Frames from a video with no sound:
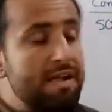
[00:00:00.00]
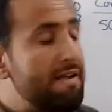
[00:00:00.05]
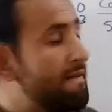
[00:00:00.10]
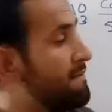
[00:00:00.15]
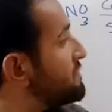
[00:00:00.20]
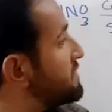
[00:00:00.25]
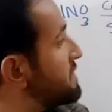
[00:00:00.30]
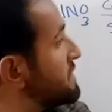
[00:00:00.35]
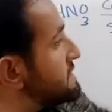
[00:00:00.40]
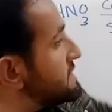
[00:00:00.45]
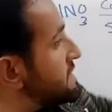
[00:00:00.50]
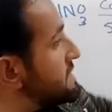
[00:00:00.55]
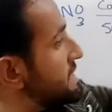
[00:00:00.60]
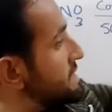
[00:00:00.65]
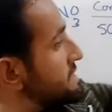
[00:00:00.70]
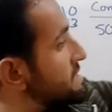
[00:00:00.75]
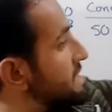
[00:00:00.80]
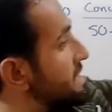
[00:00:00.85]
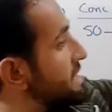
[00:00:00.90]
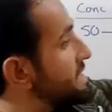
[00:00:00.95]
This
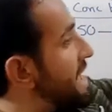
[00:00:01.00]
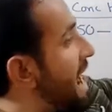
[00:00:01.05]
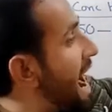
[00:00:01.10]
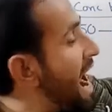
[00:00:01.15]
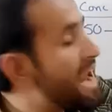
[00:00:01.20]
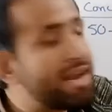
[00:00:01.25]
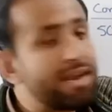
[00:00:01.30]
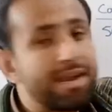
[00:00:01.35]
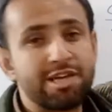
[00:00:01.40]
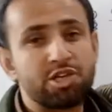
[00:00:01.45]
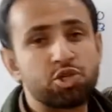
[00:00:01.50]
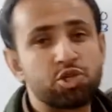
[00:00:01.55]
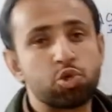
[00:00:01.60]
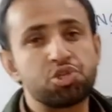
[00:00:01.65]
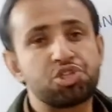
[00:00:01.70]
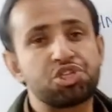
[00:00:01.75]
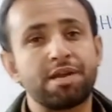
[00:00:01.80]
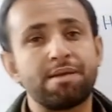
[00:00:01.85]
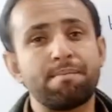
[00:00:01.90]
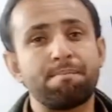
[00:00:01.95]
is a
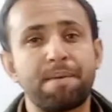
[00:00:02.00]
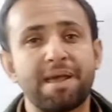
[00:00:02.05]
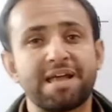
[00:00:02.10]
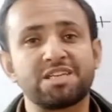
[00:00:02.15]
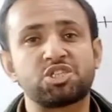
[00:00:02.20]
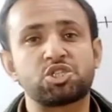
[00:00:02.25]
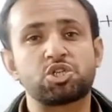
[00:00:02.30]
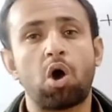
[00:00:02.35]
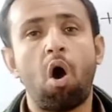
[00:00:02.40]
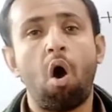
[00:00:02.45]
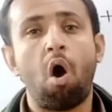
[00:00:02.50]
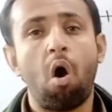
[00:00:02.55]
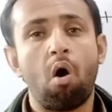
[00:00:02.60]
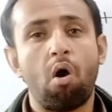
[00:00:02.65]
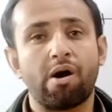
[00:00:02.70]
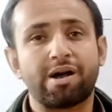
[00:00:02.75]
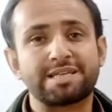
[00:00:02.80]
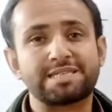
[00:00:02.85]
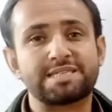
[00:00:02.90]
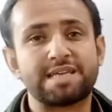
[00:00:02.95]
dinitrogen
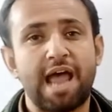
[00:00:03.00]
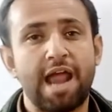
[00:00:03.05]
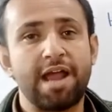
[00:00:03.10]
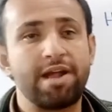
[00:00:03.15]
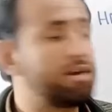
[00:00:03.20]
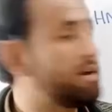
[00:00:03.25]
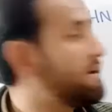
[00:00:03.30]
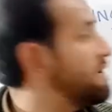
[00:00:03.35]
pentaoxide.